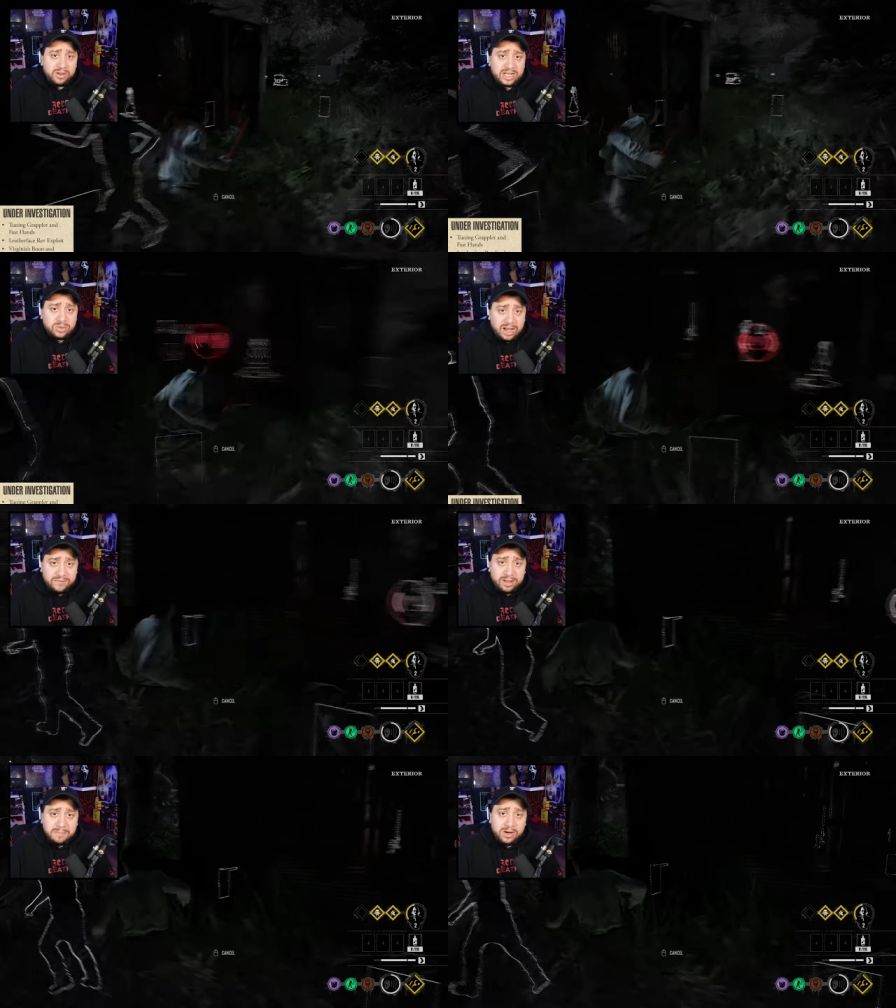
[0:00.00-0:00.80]
You guys will
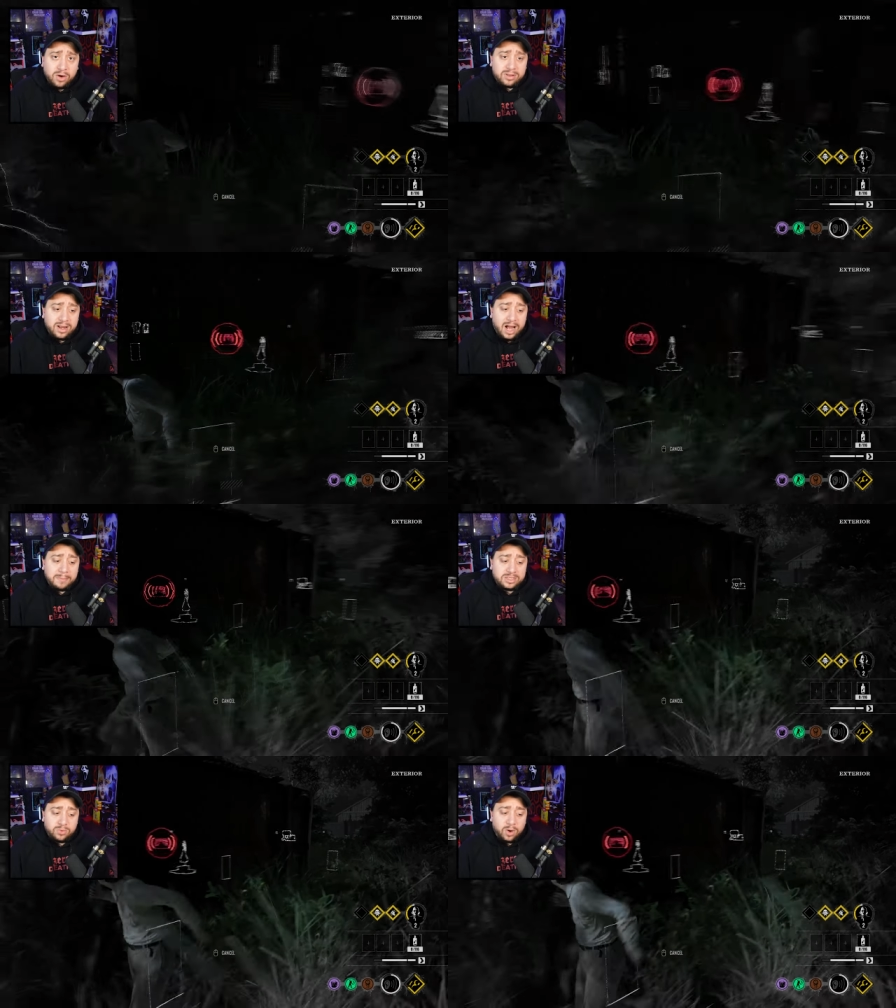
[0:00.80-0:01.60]
have to let me know in the
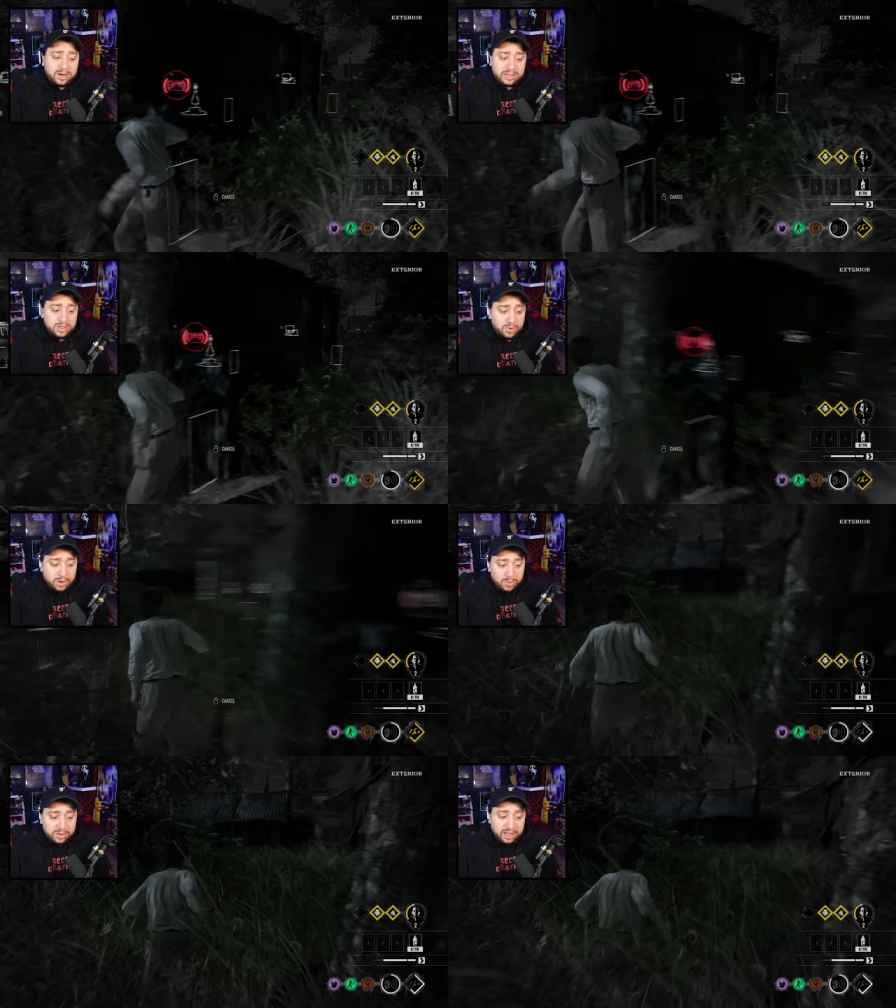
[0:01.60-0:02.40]
comments what is
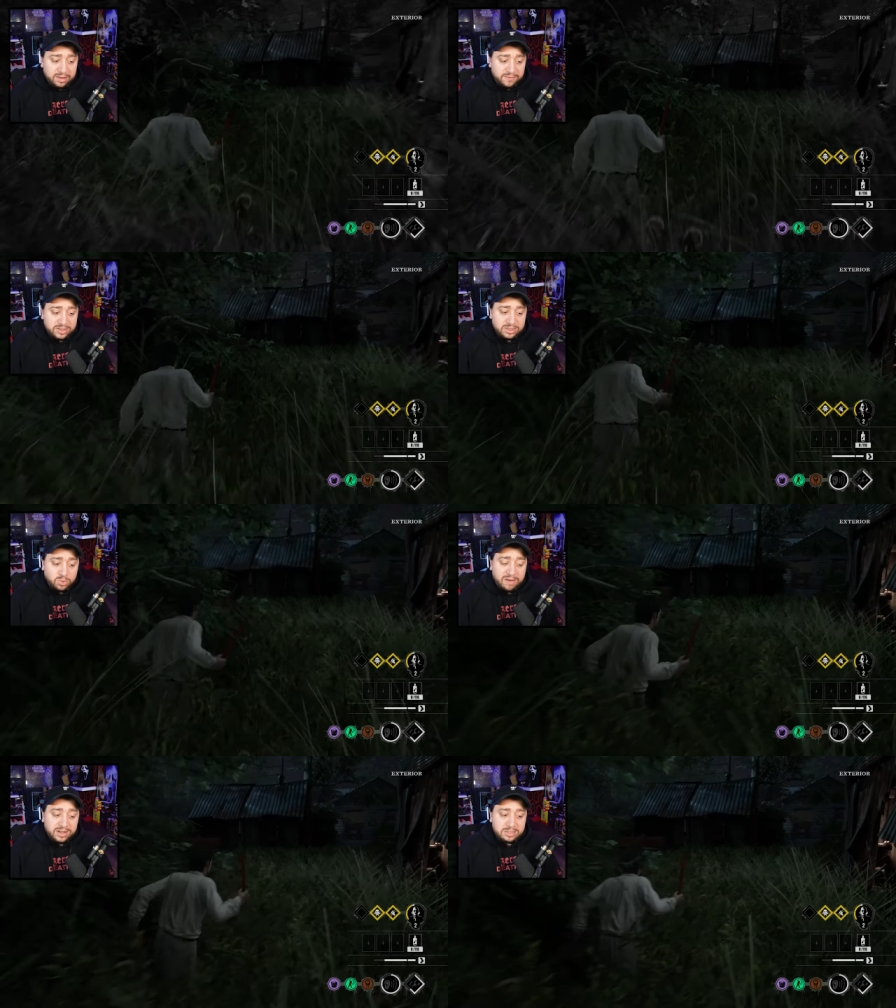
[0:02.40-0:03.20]
going on with Leatherface's
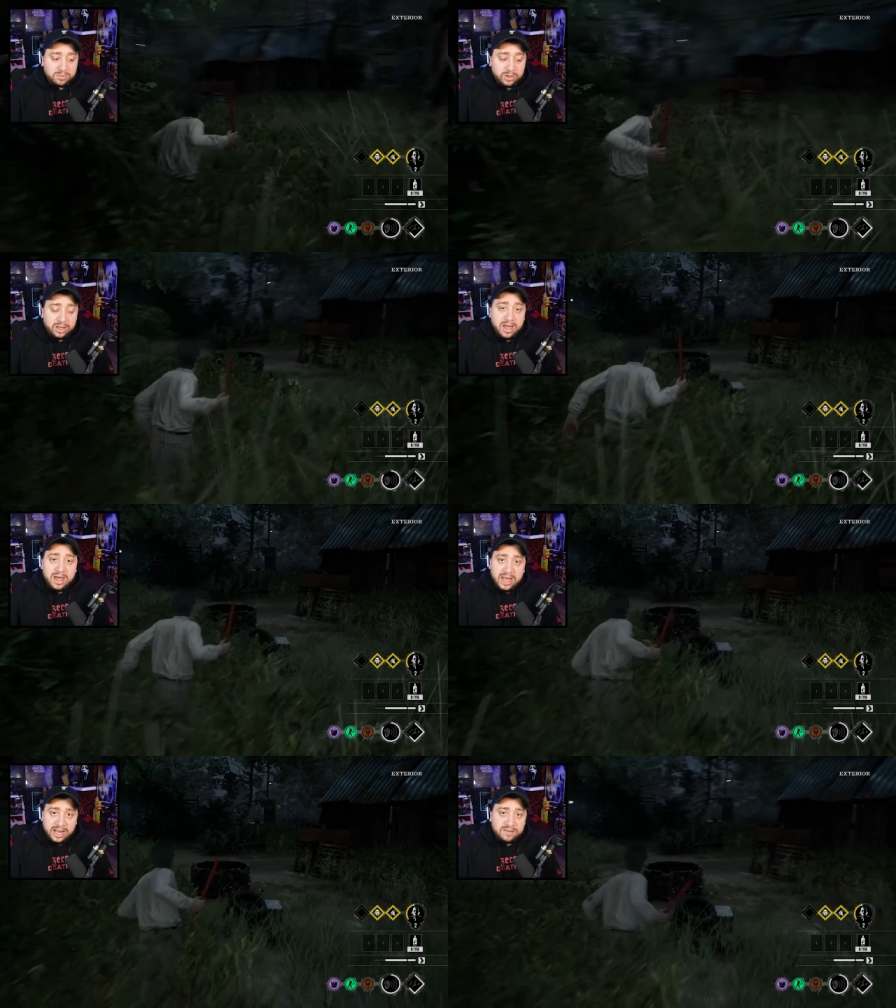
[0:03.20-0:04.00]
rev exploit
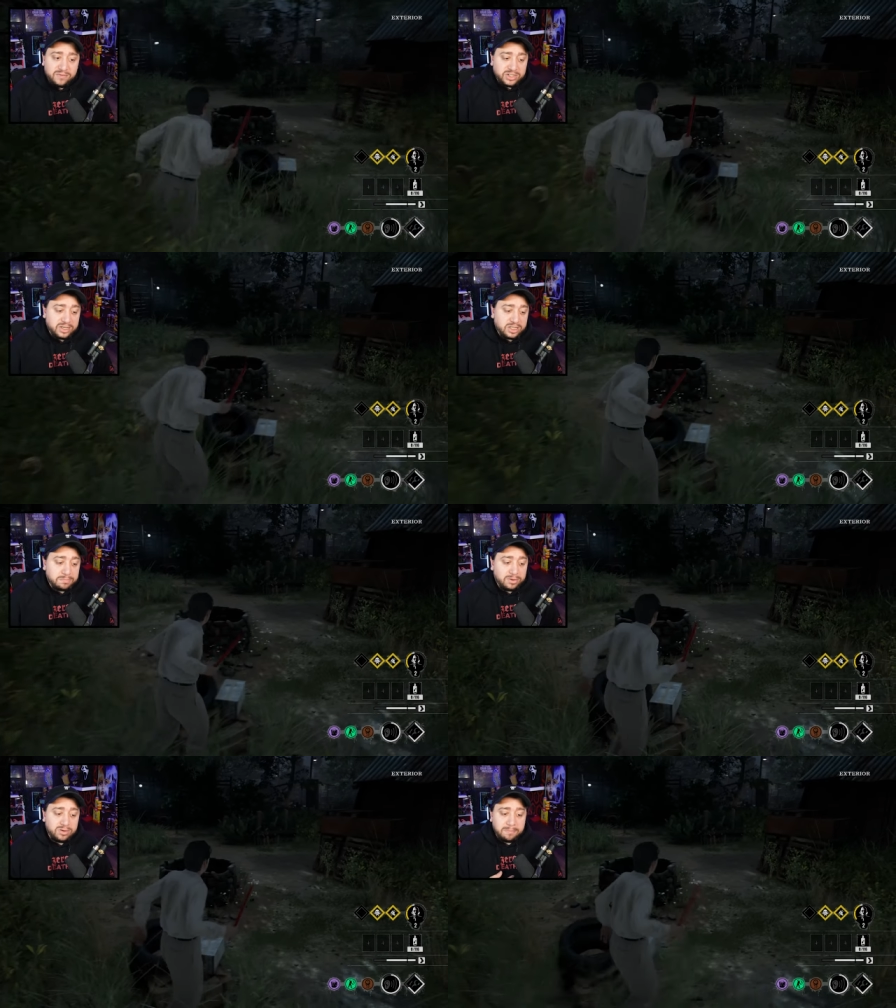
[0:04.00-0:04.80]
and
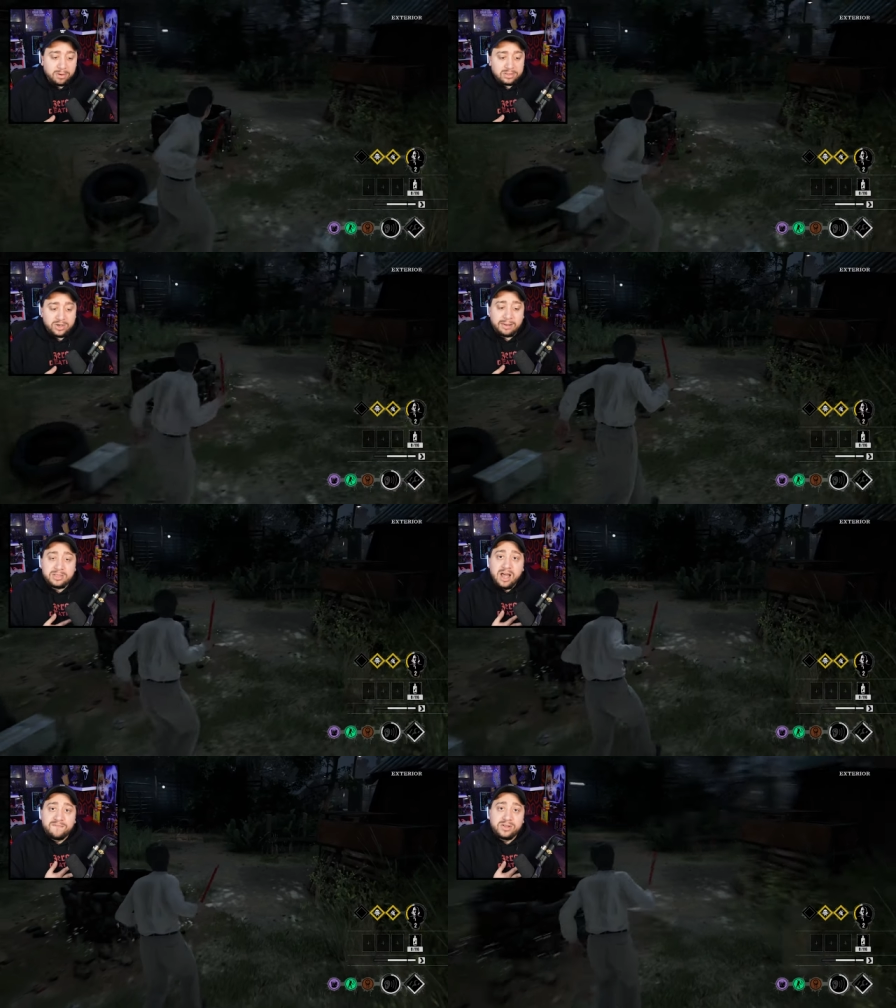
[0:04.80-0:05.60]
Virginia's boon and bone straps.